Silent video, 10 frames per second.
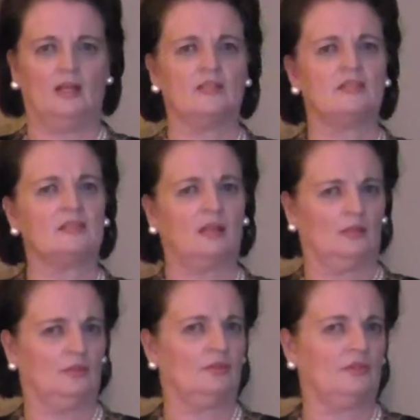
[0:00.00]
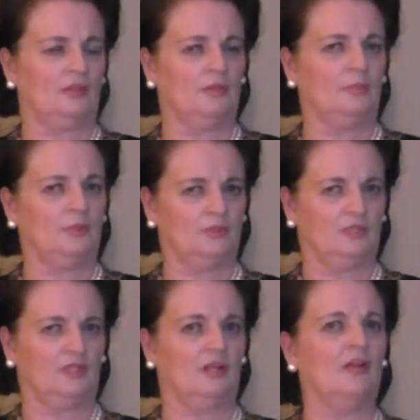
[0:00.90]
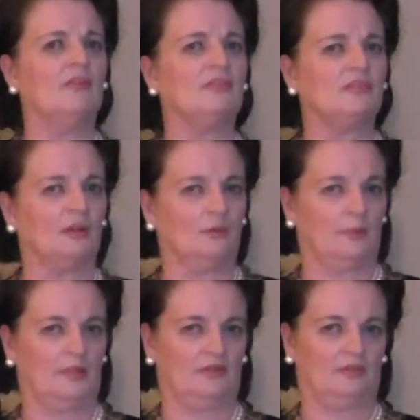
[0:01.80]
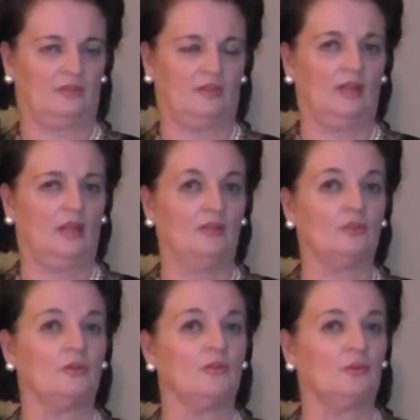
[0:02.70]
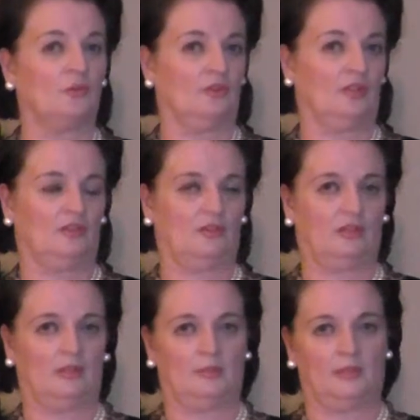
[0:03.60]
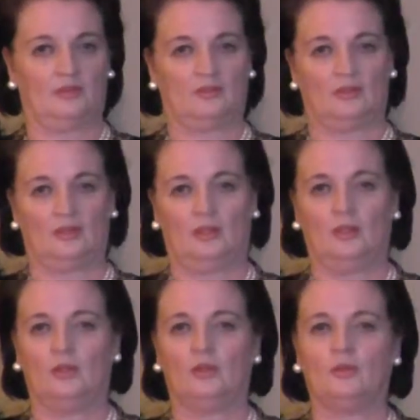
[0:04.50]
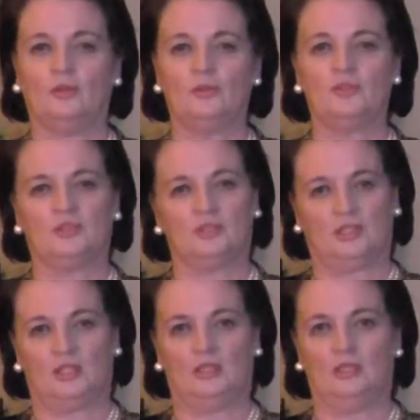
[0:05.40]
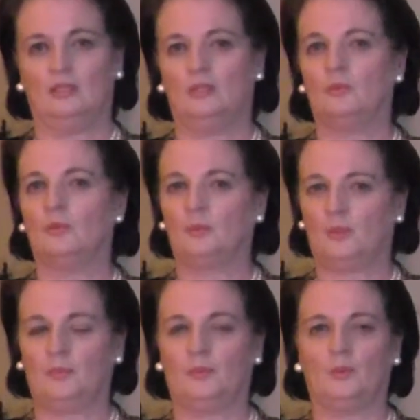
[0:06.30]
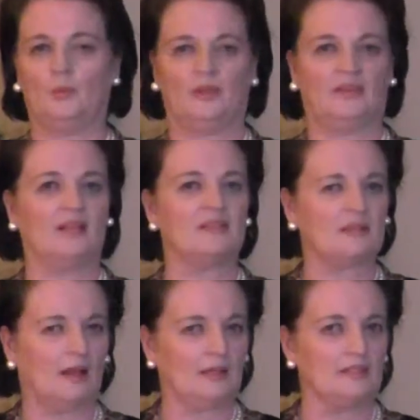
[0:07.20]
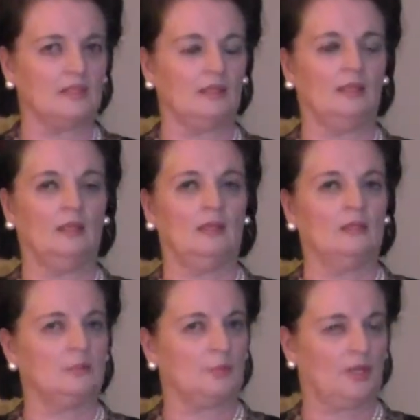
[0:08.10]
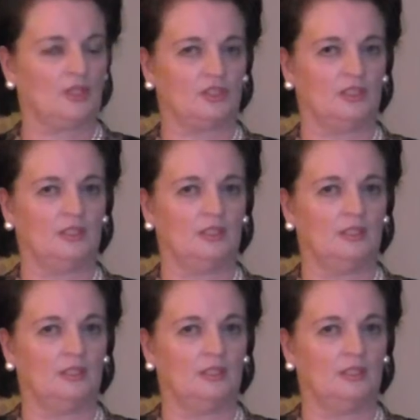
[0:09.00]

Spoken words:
and psychotherapeutic therapies and our associated therapies used to deal with people with anxiety, depression,